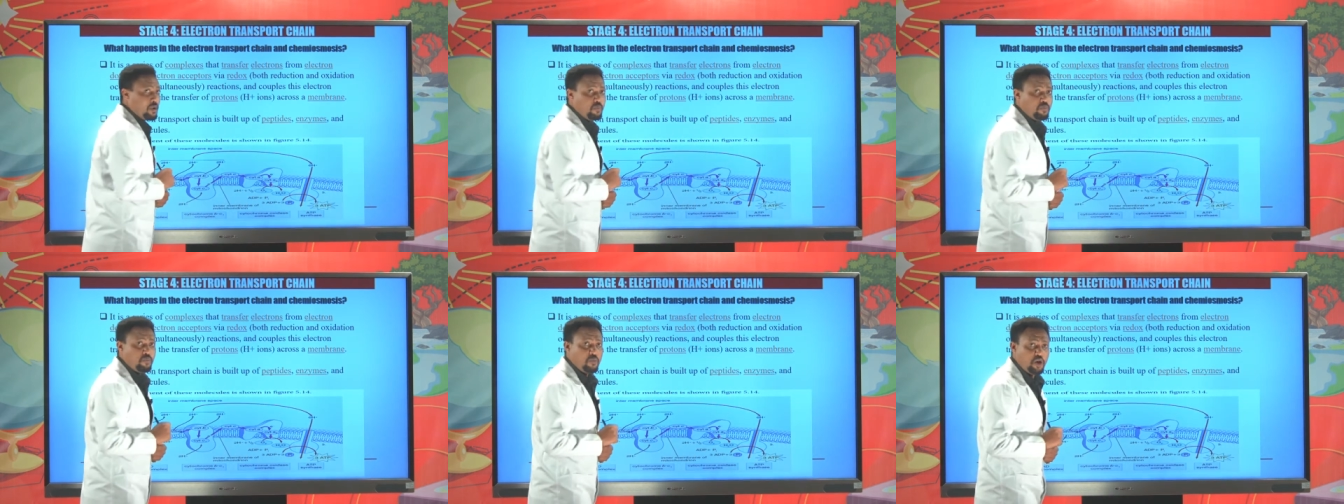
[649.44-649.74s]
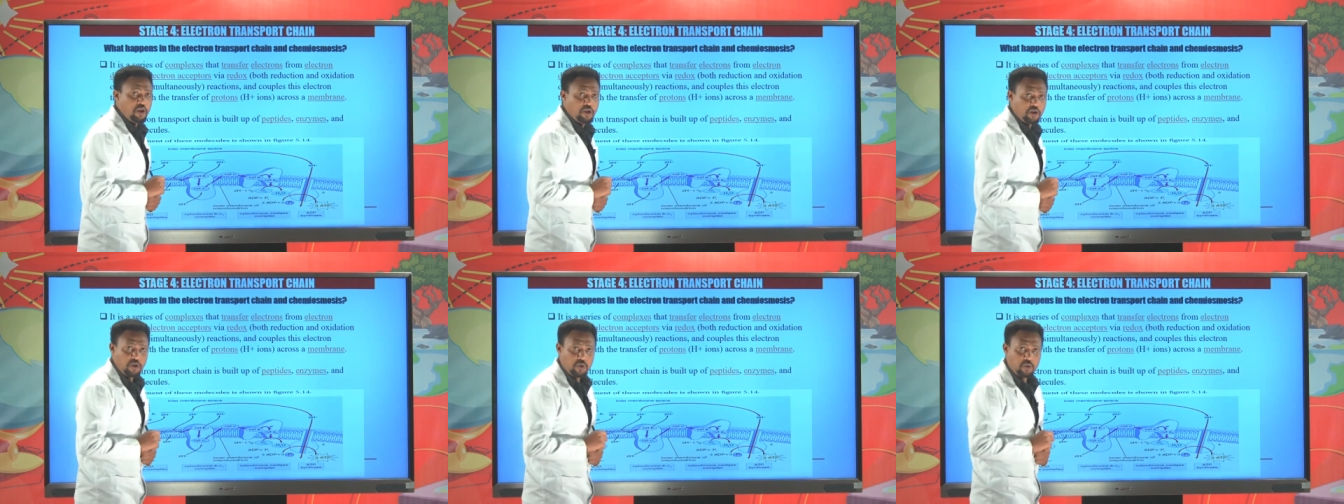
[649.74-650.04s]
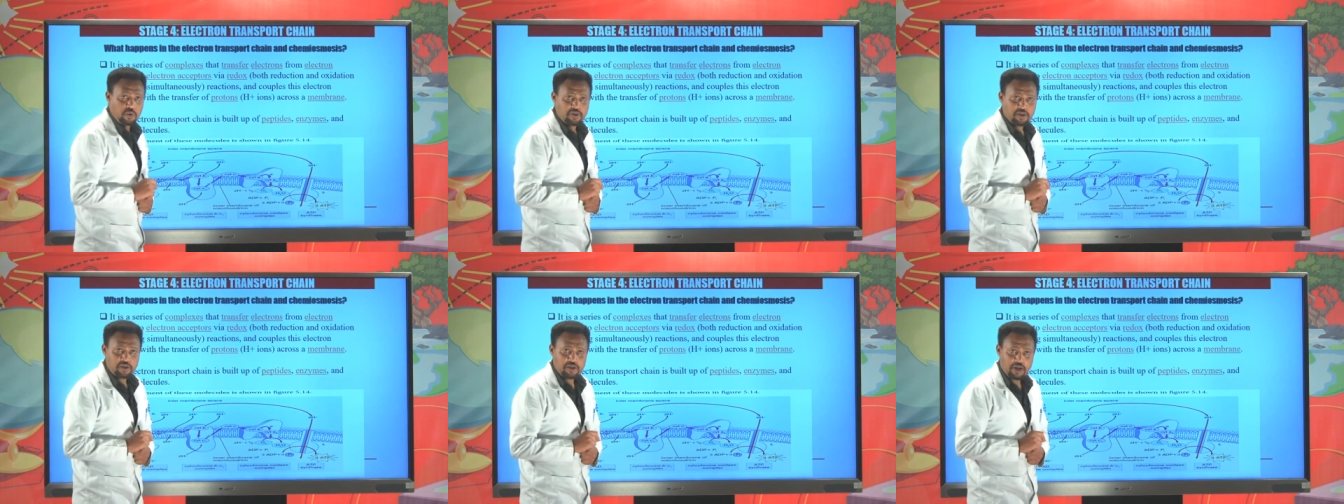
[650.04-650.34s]

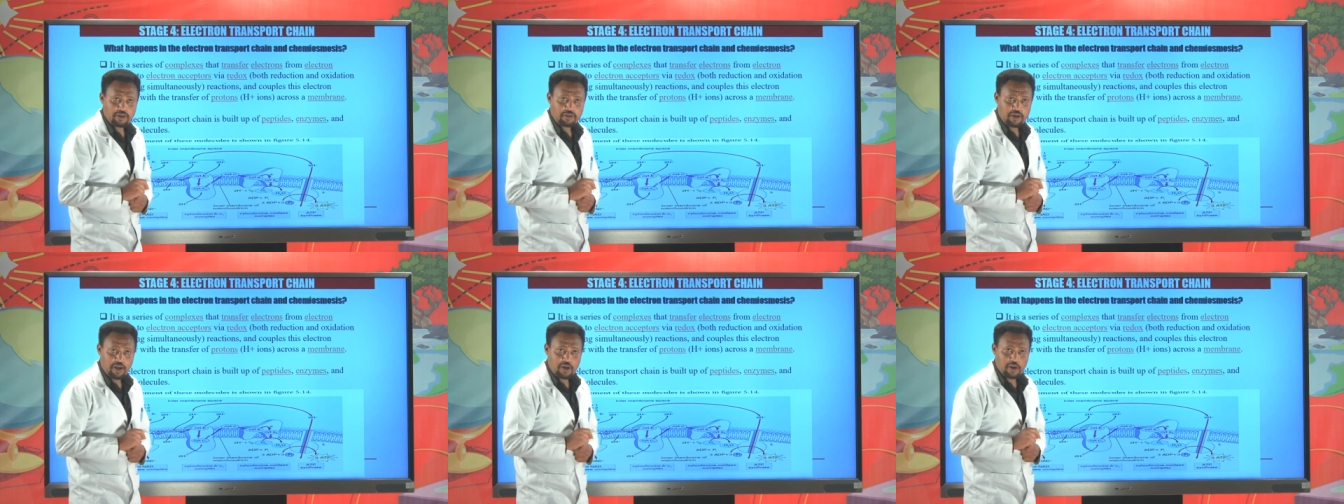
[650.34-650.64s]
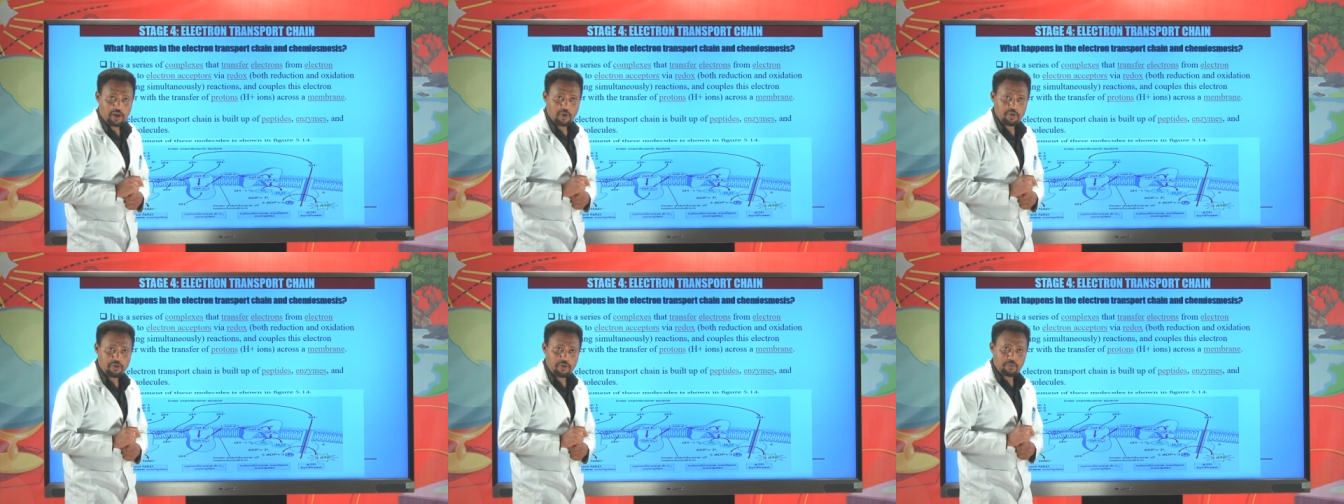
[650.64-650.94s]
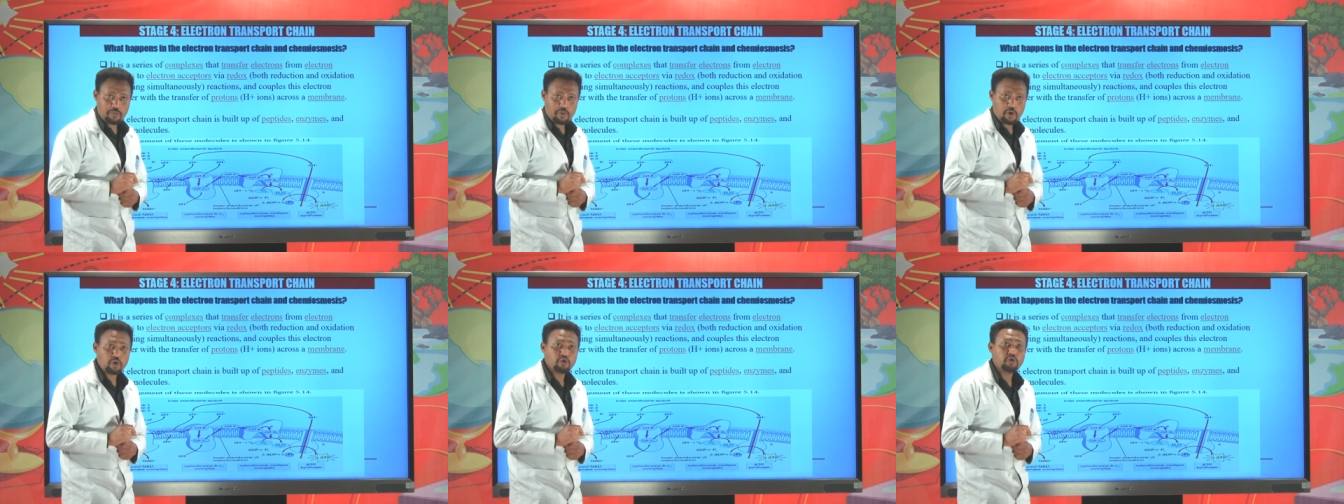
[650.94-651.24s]
molecules that allow the
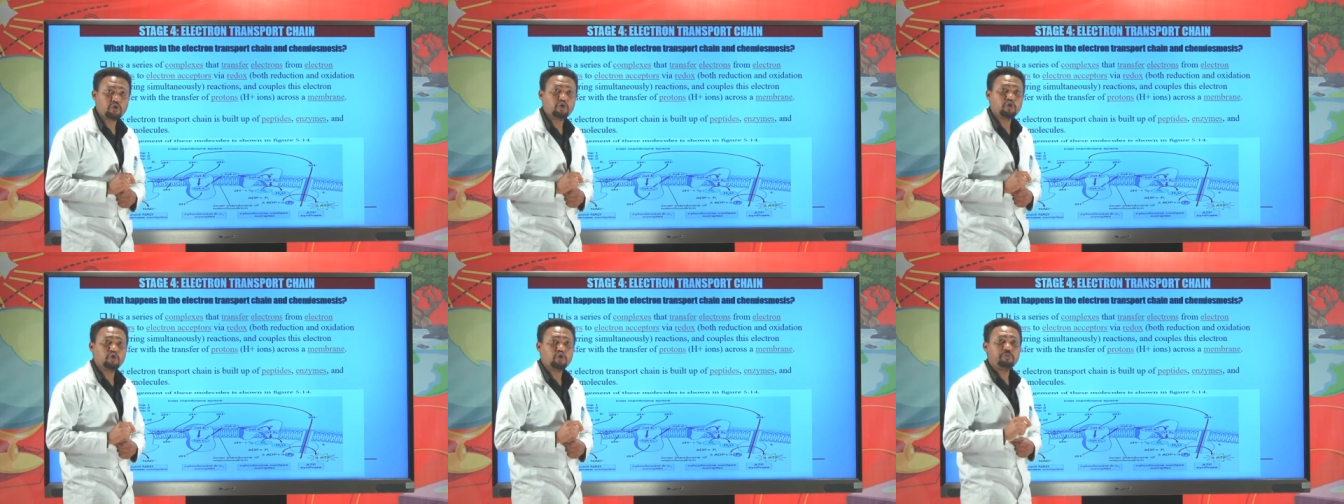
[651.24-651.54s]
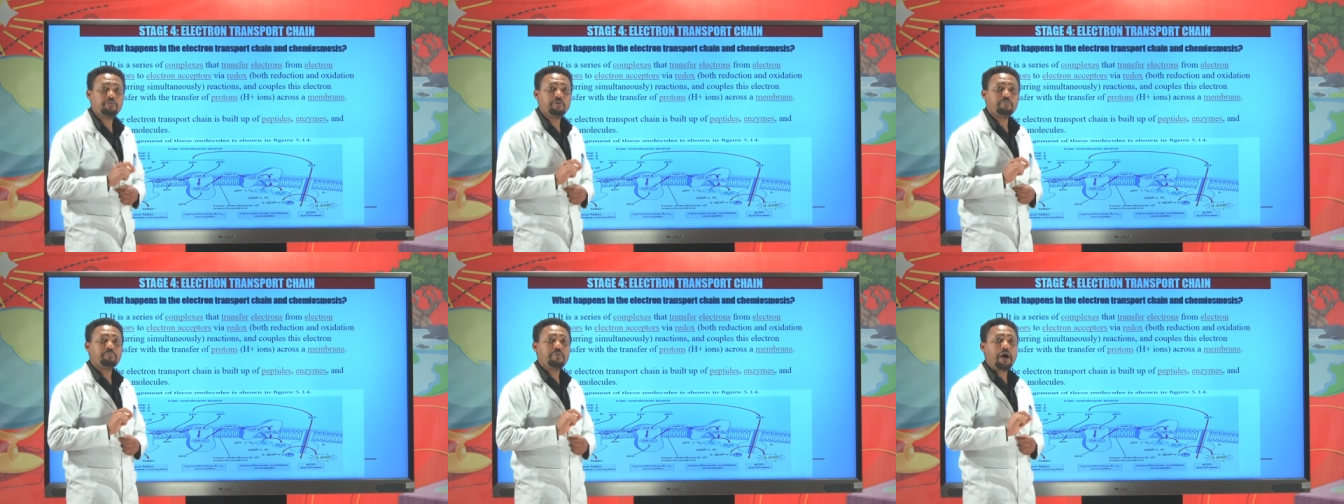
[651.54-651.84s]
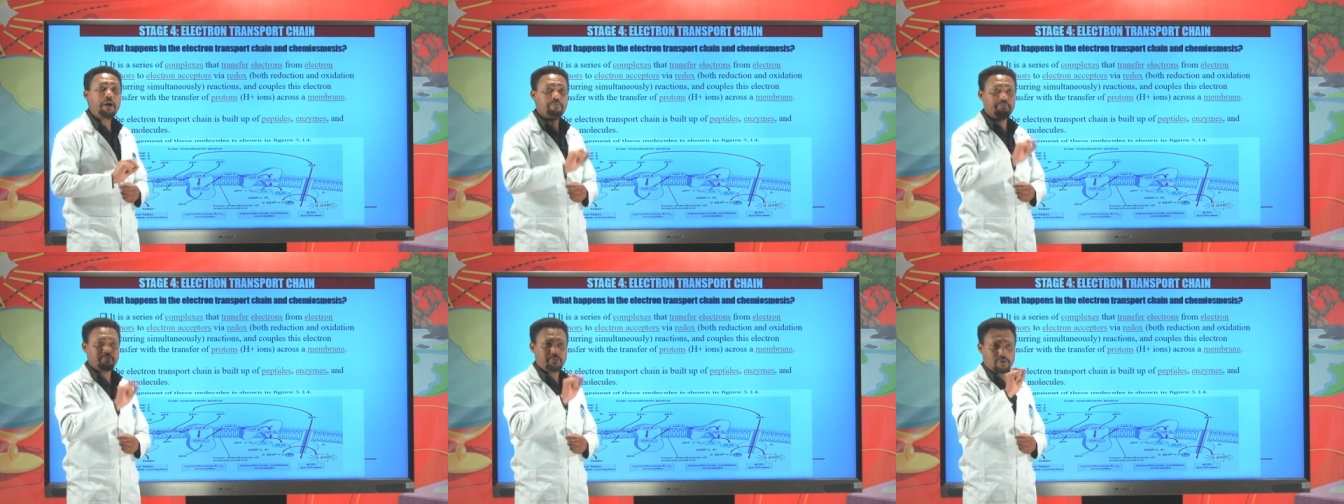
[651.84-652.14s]
proton to be
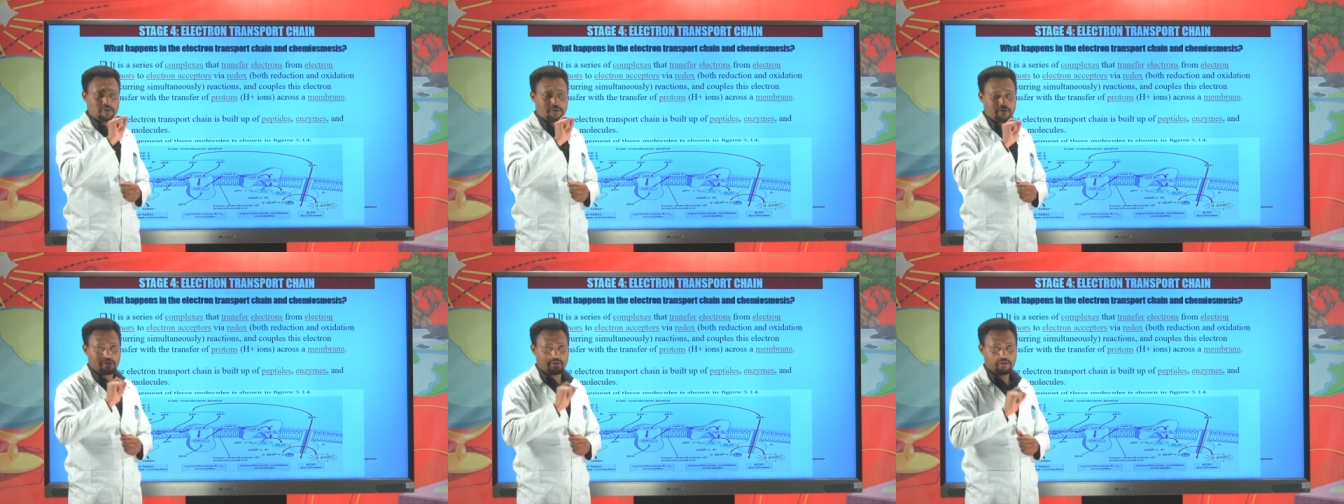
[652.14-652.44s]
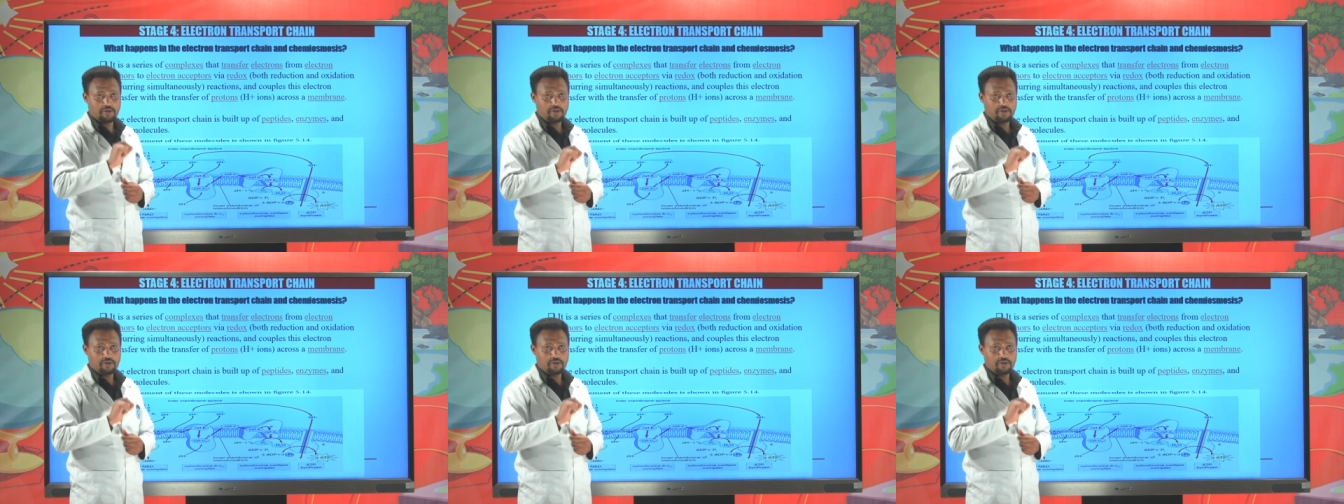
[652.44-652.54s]
pumped